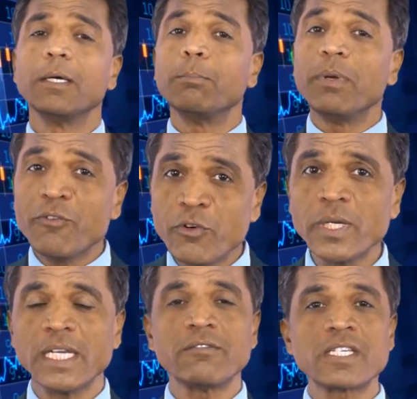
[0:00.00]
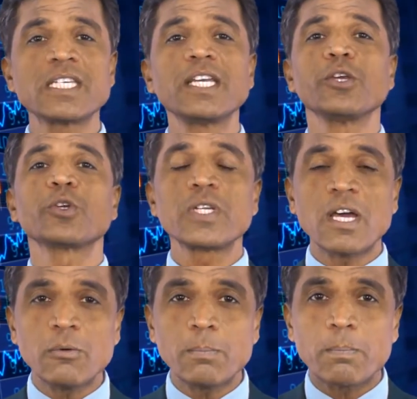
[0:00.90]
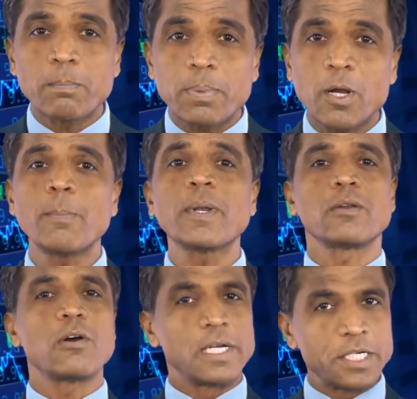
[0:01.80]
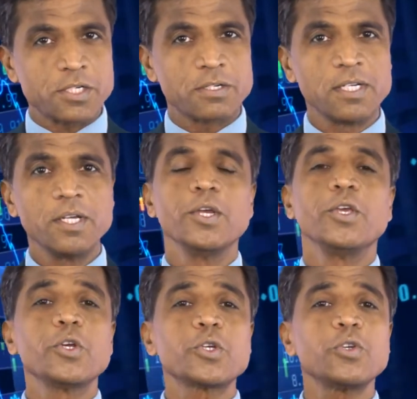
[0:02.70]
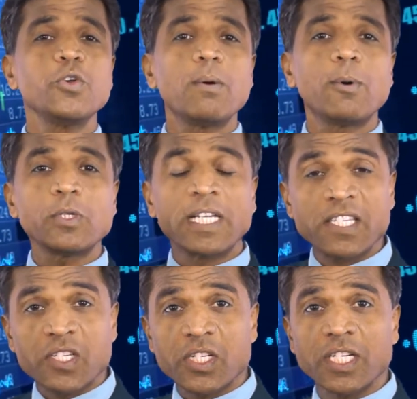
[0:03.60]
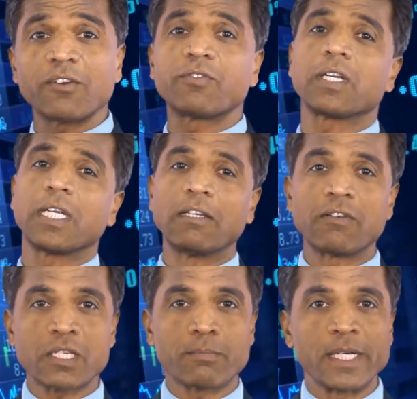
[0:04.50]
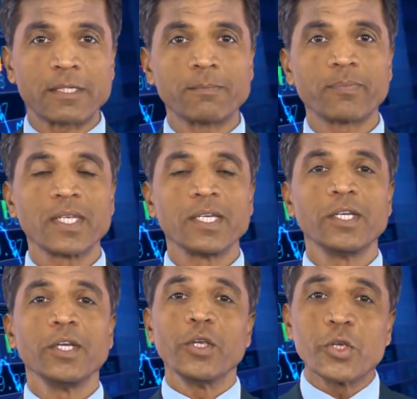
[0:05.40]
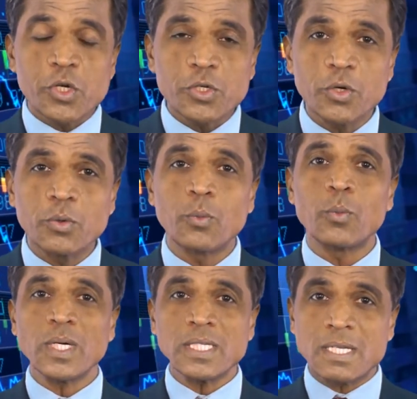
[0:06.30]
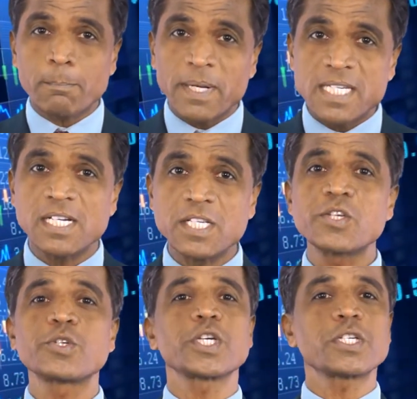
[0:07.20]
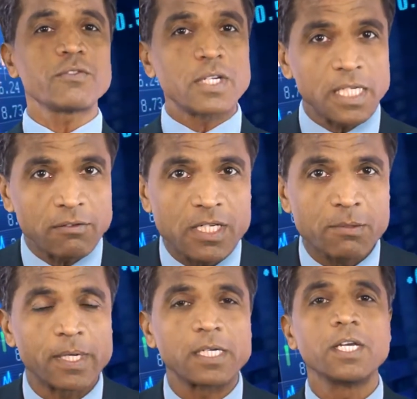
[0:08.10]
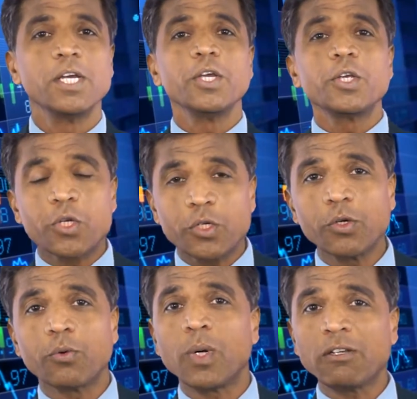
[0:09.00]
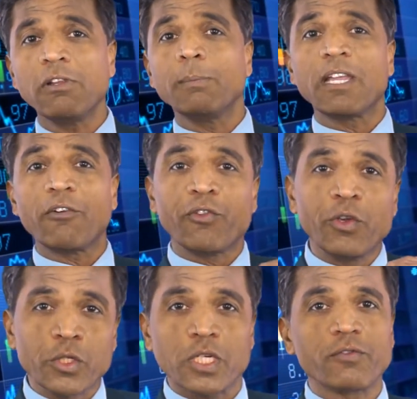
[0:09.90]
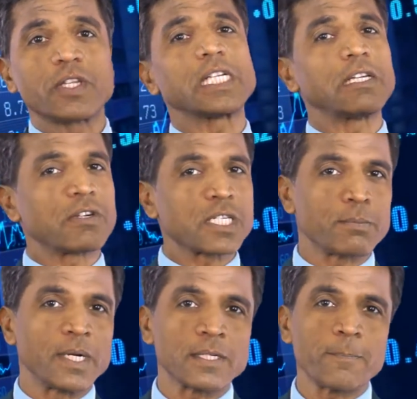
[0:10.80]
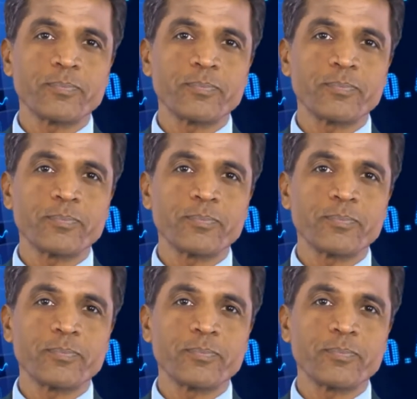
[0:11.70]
before investing you should have proper knowledge. You should know about history of that investment. You should know what present situation of that investment. You should know what will be the future of that investment.